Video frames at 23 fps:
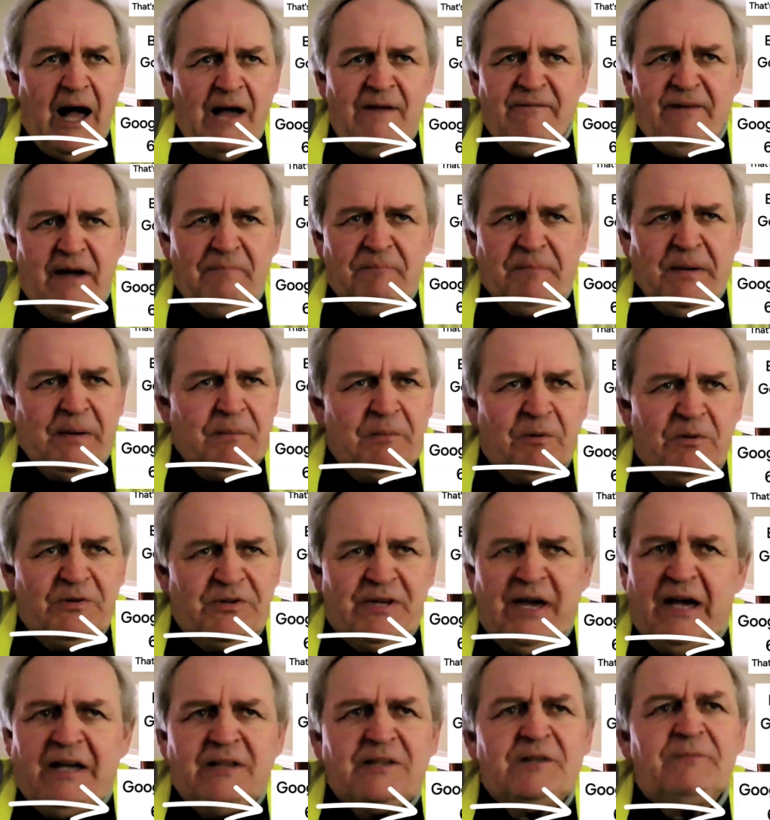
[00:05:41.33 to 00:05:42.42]
I've had
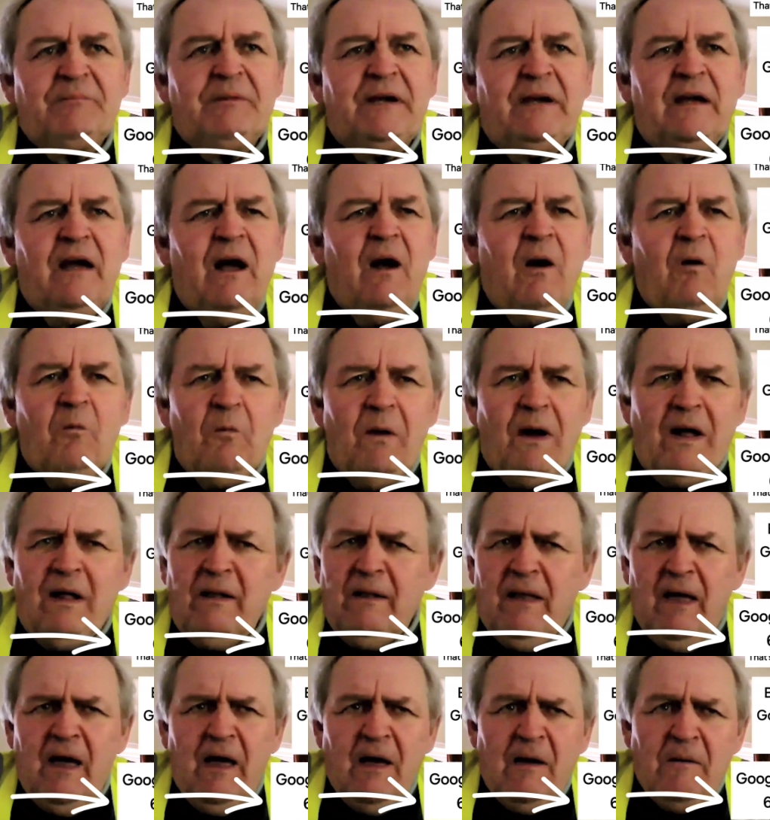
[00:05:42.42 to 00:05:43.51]
people say to me,
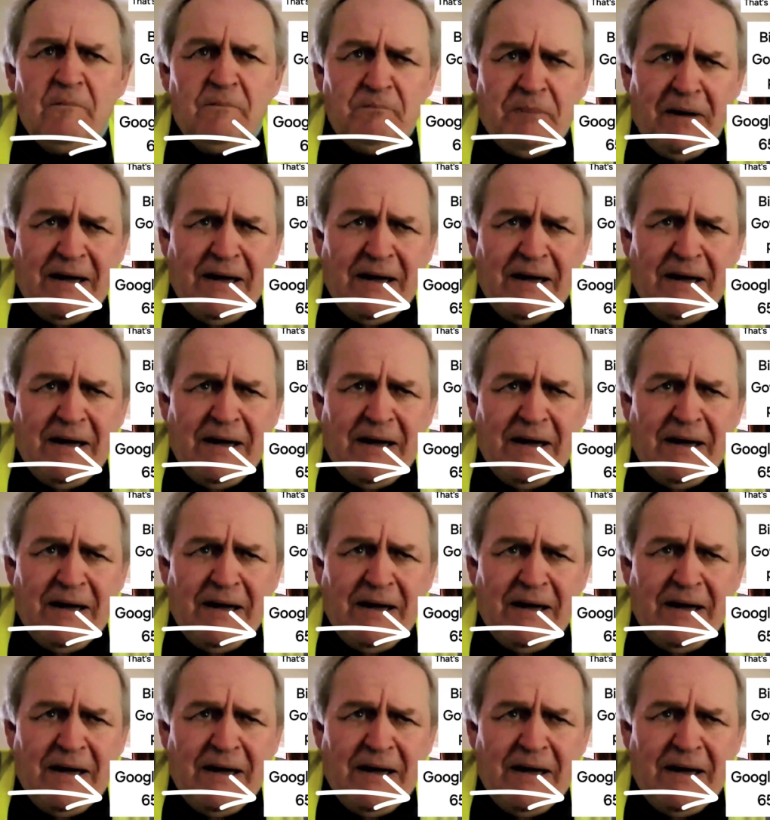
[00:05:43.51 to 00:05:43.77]
"Well,